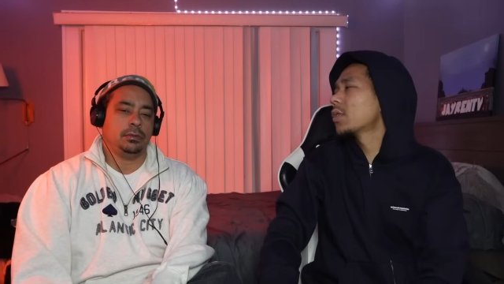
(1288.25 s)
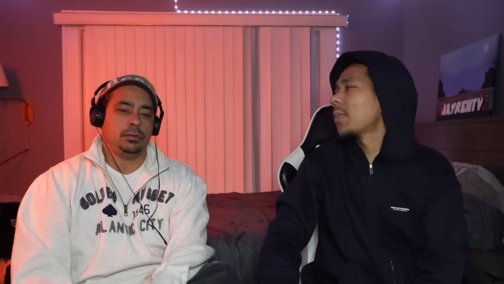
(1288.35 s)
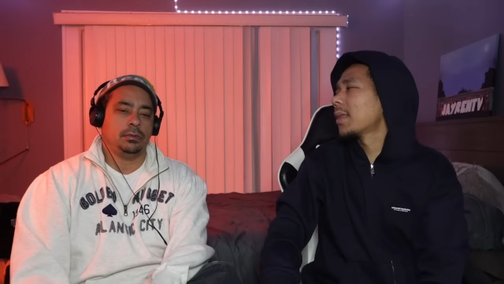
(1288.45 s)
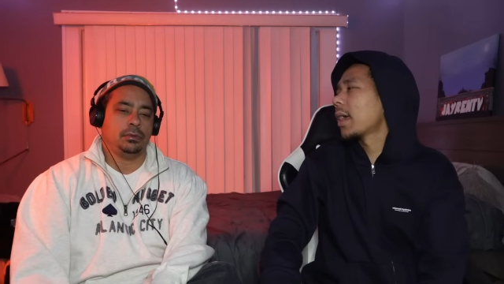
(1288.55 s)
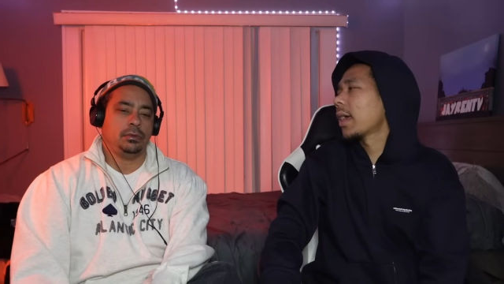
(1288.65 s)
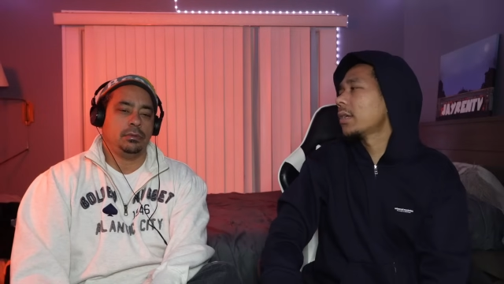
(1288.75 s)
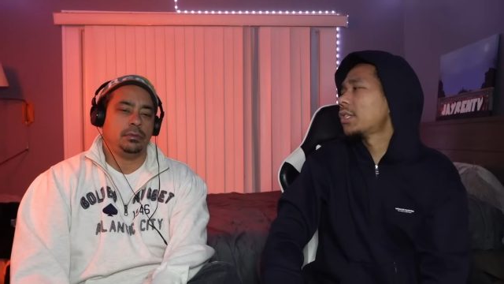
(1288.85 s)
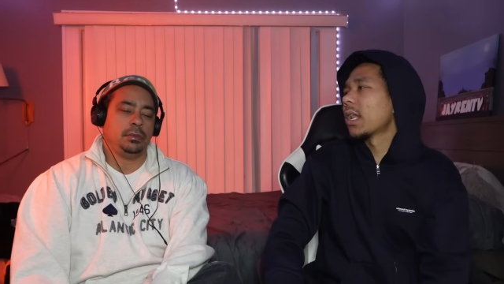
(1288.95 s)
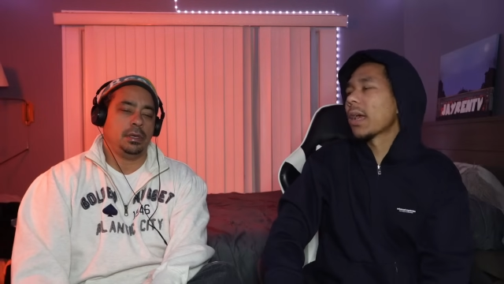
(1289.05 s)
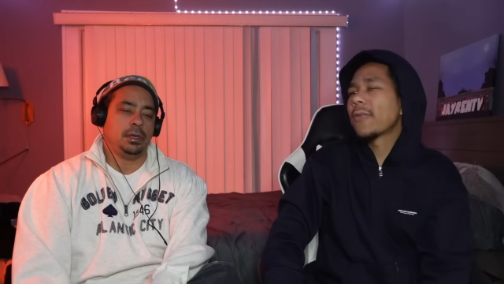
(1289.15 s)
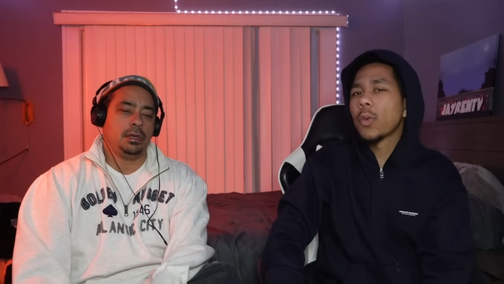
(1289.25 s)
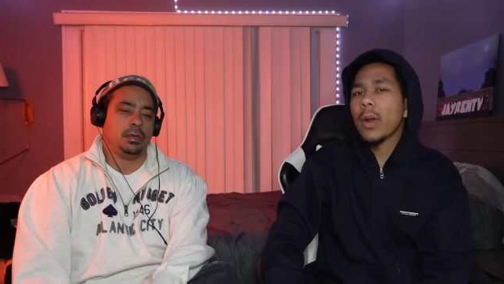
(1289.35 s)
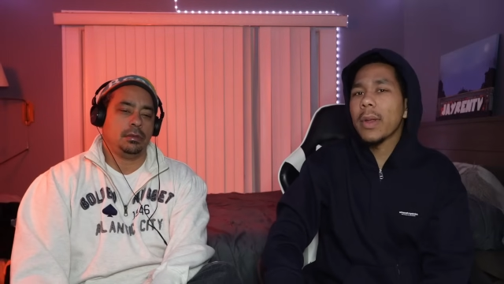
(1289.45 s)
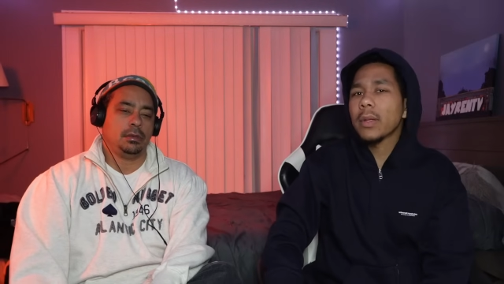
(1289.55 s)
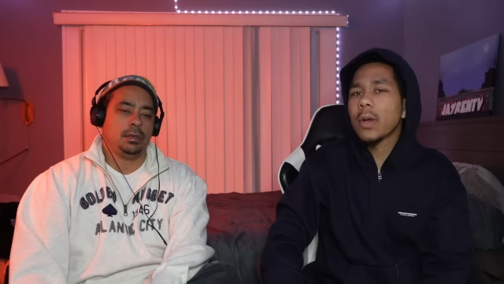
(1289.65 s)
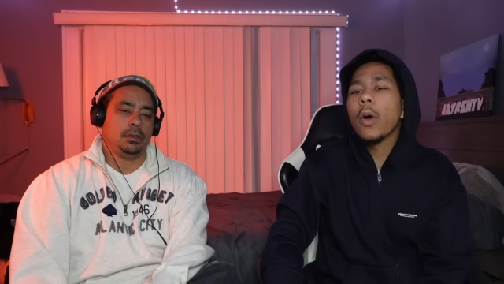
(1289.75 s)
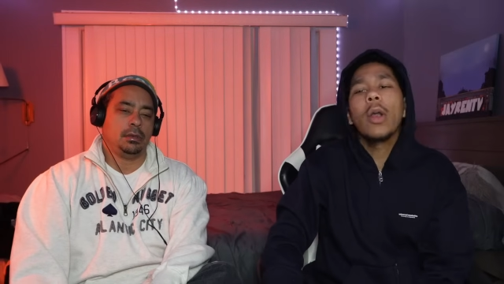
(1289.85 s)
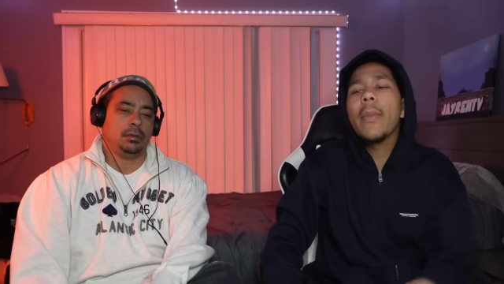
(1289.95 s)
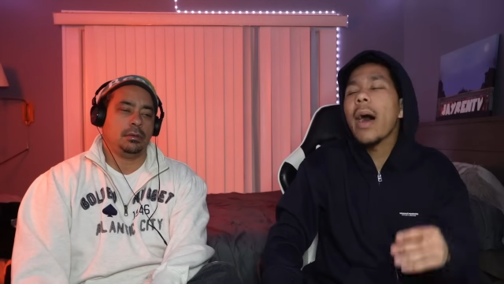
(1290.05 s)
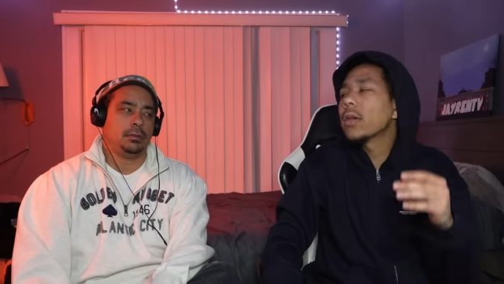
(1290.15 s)
Speaker 1: about that gang shit. Like yeah, twenty minutes,
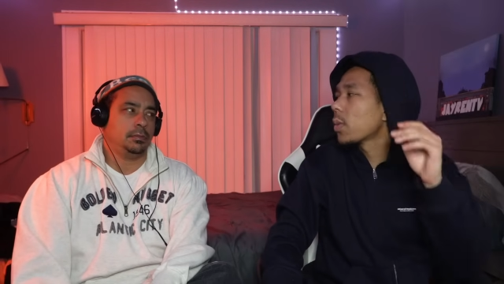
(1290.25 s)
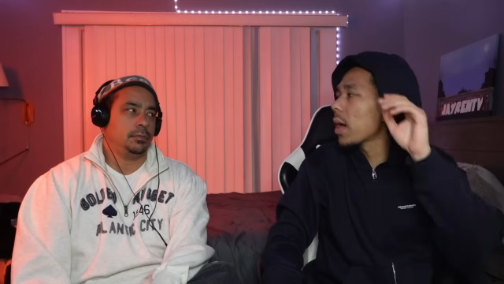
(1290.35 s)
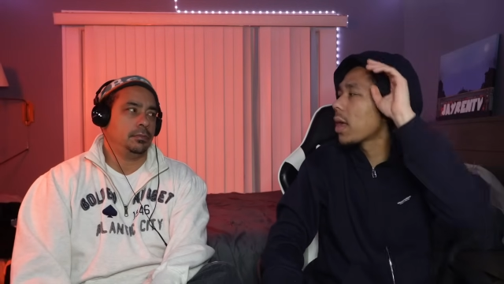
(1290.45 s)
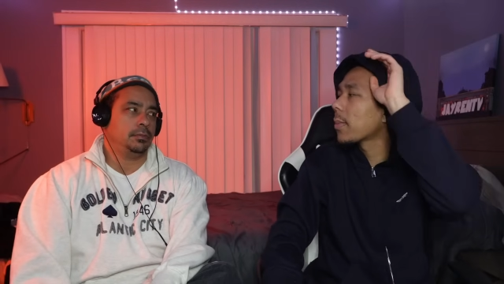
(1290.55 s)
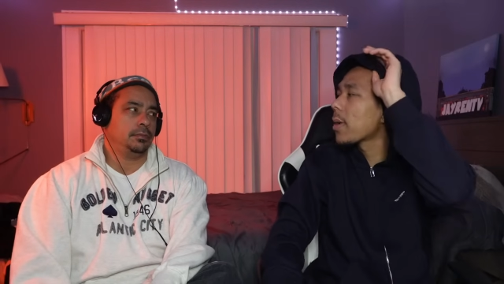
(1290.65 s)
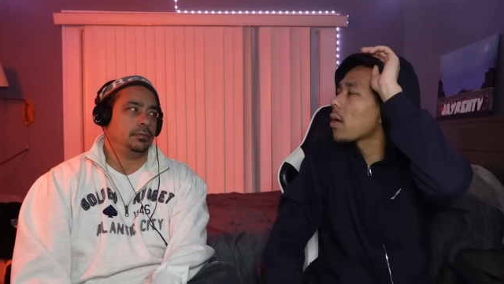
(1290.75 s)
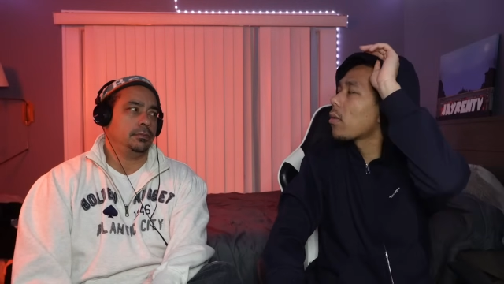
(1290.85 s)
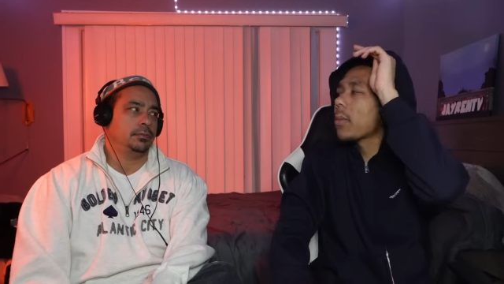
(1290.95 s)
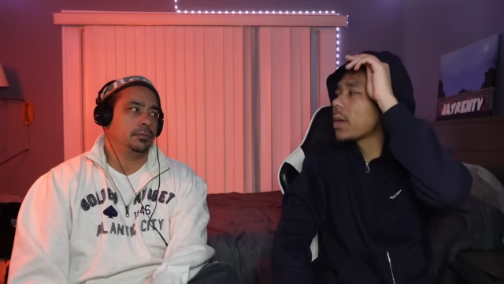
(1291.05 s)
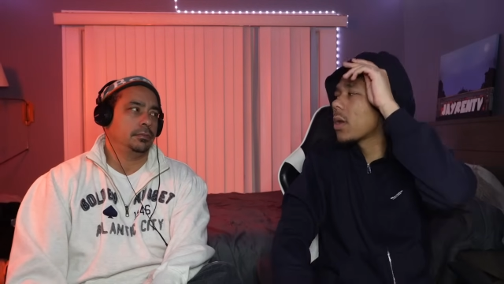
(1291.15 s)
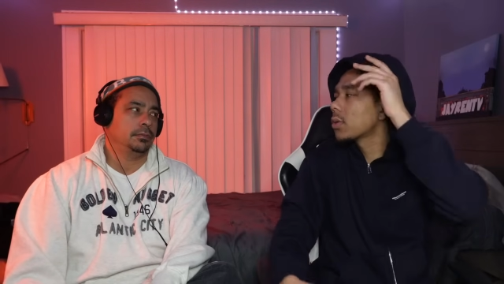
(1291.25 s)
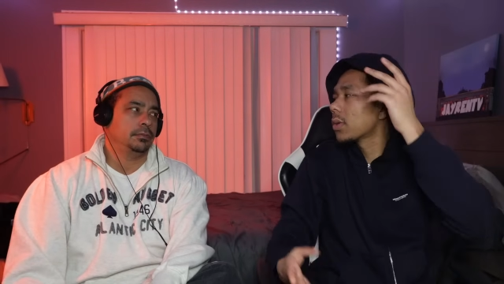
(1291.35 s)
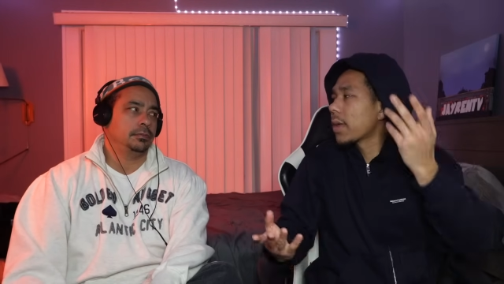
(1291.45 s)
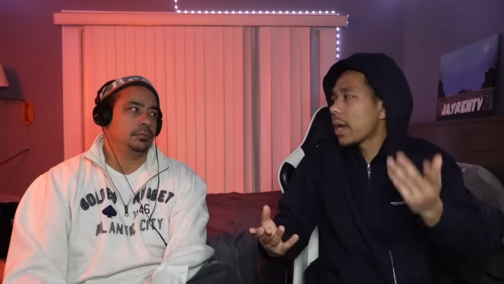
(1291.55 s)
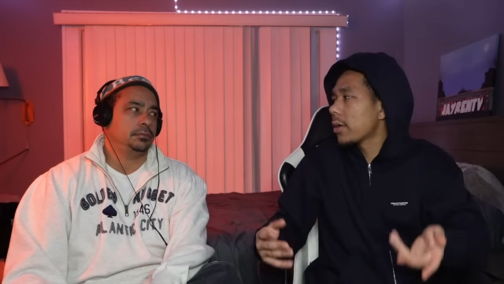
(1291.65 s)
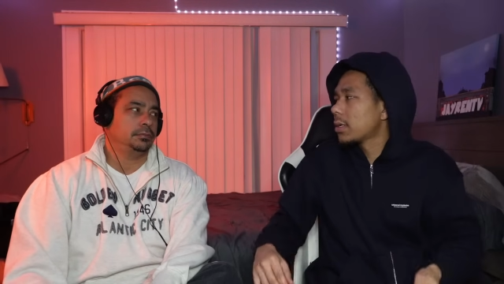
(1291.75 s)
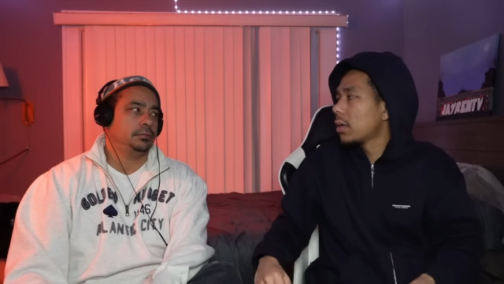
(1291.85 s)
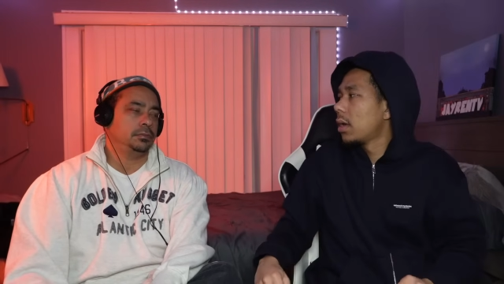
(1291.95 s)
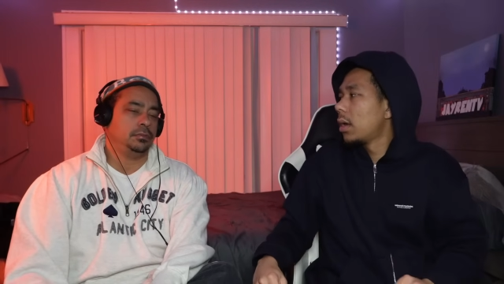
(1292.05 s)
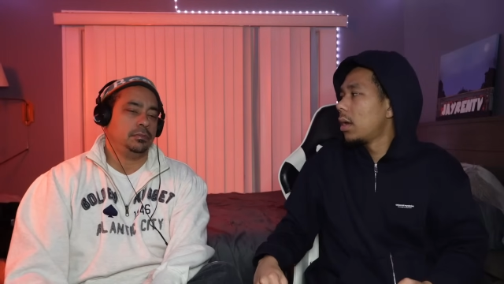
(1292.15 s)
twenty miles away, bro. Nobody knows. Nobody cares.
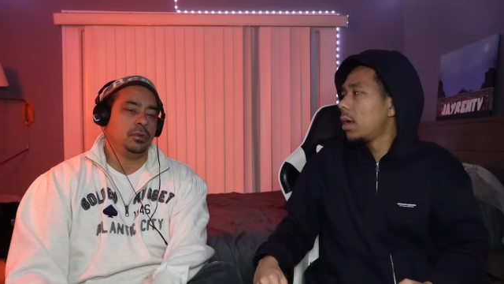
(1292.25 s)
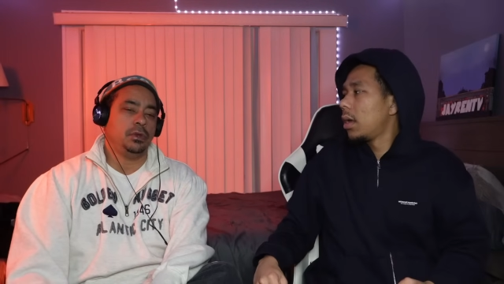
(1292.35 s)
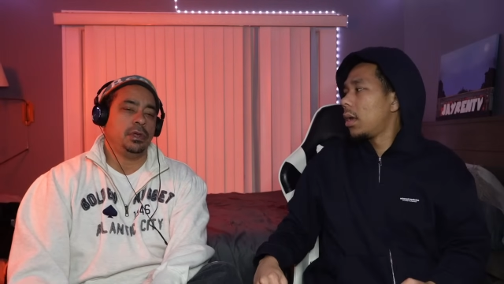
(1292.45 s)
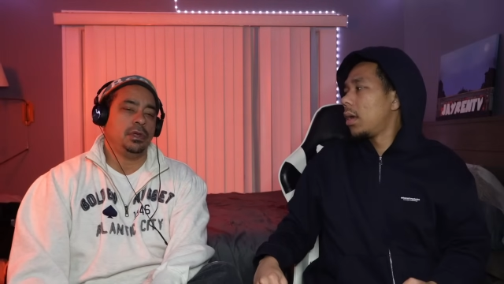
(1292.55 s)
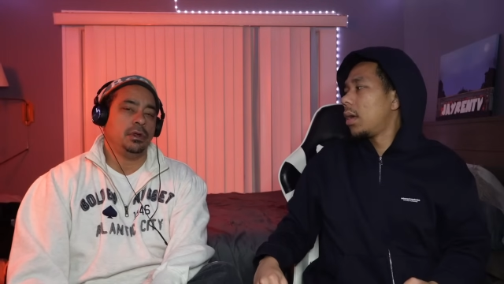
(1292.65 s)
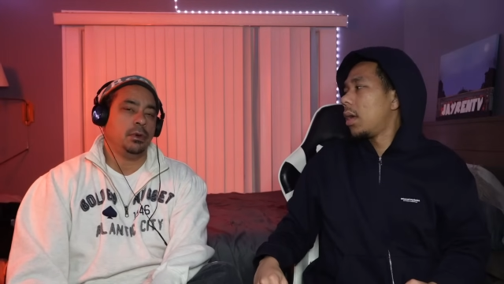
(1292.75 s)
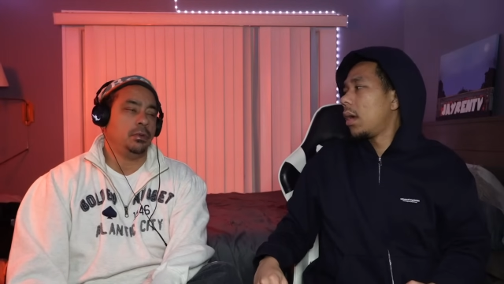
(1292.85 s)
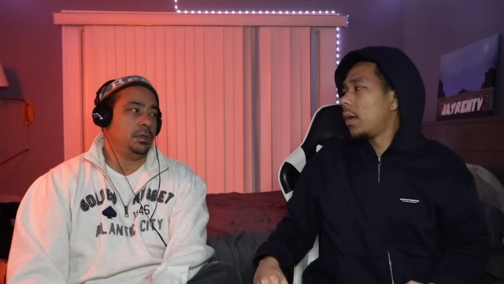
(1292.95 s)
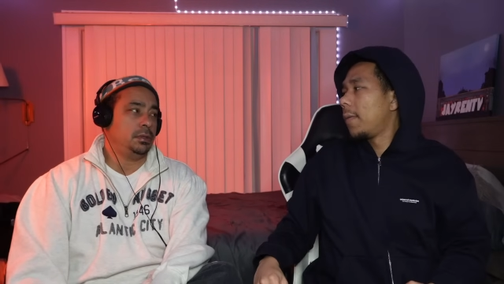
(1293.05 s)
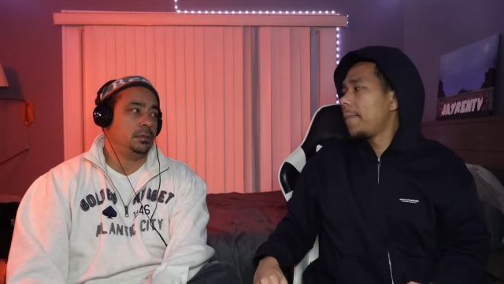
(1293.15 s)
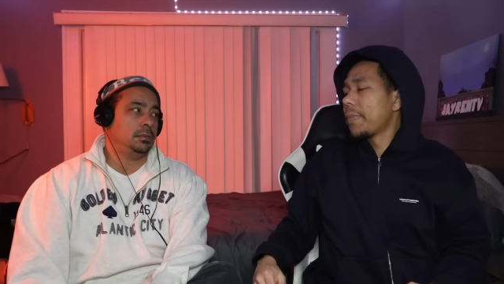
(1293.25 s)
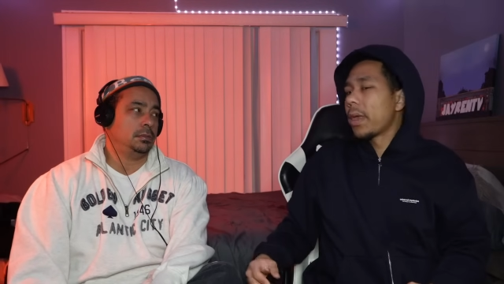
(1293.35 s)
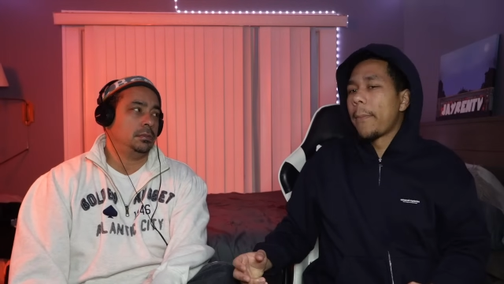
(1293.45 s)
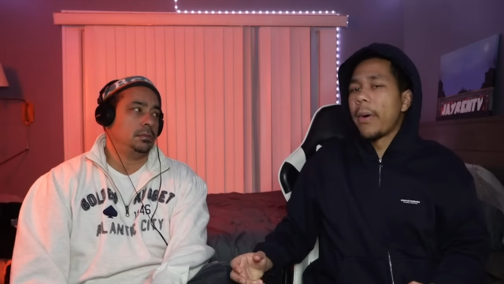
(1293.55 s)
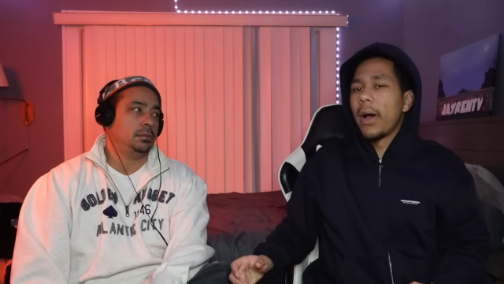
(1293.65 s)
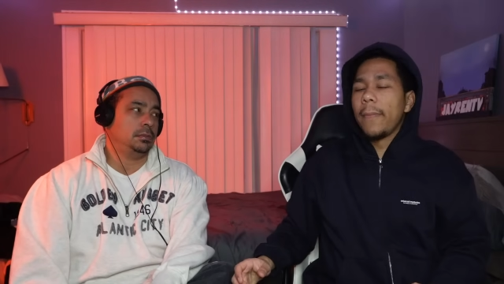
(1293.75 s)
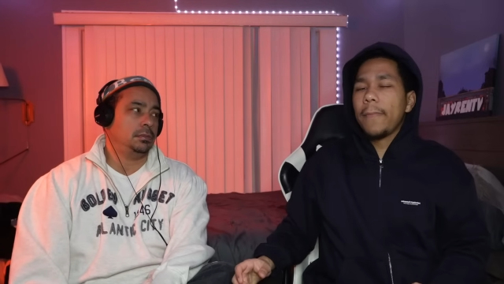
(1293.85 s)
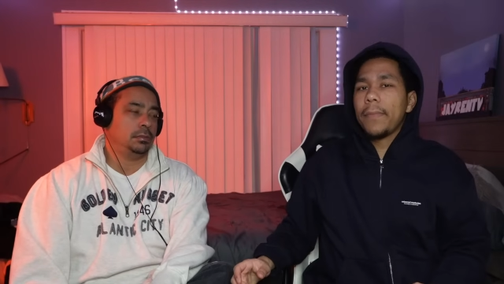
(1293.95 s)
No, they're in the moment. But